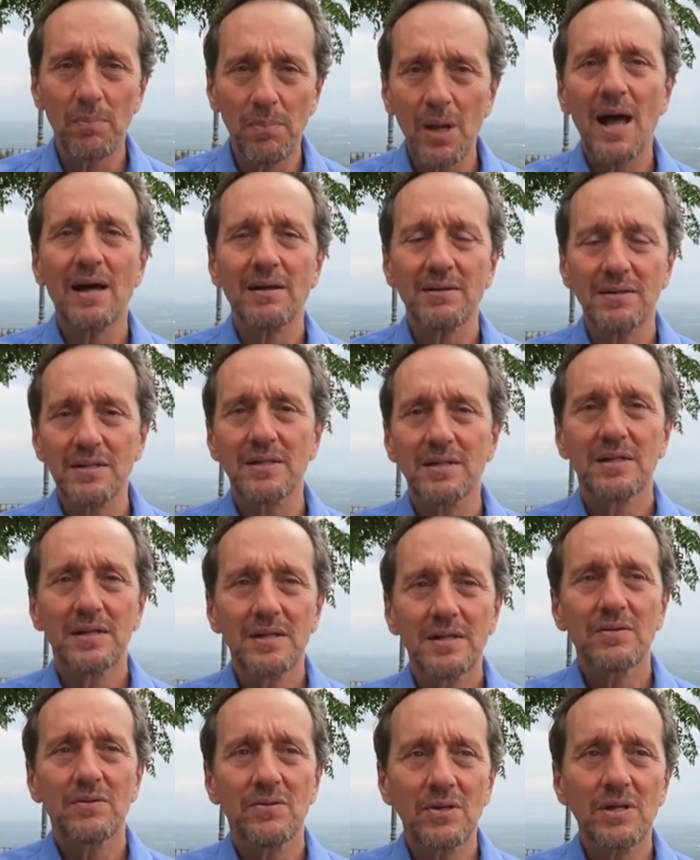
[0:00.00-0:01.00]
blocked
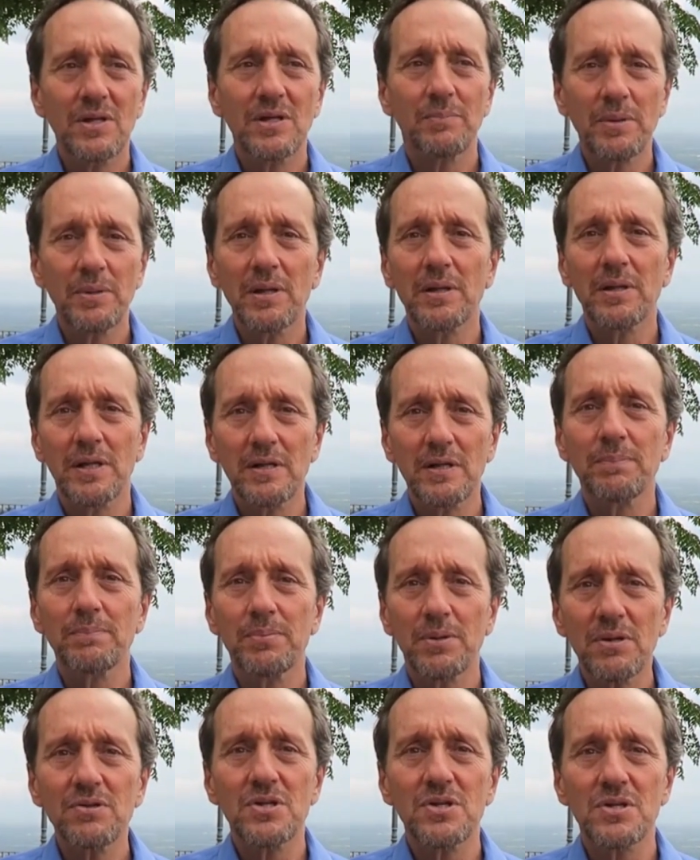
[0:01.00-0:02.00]
the ability to
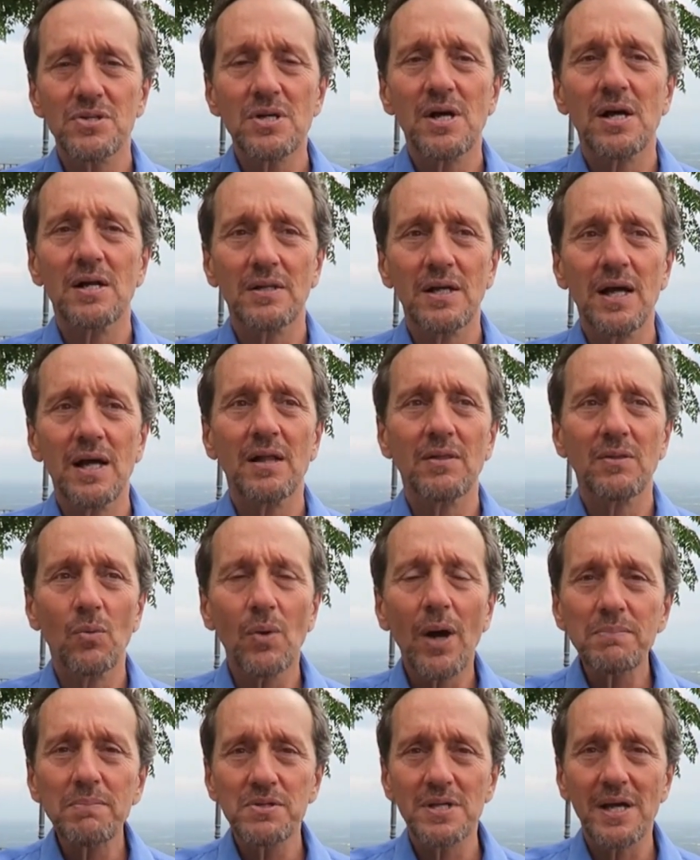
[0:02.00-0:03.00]
purchase on, on the
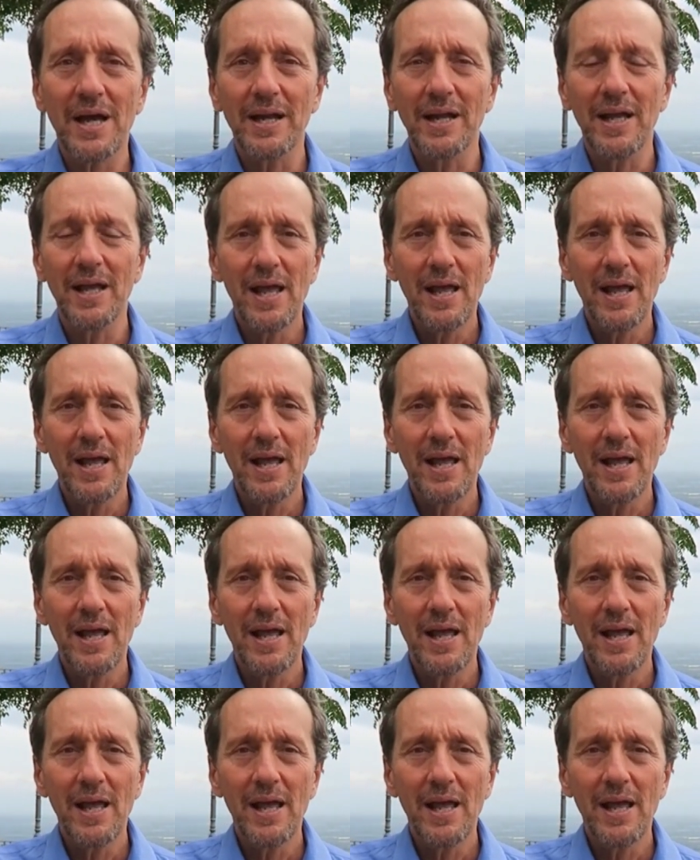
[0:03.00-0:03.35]
website.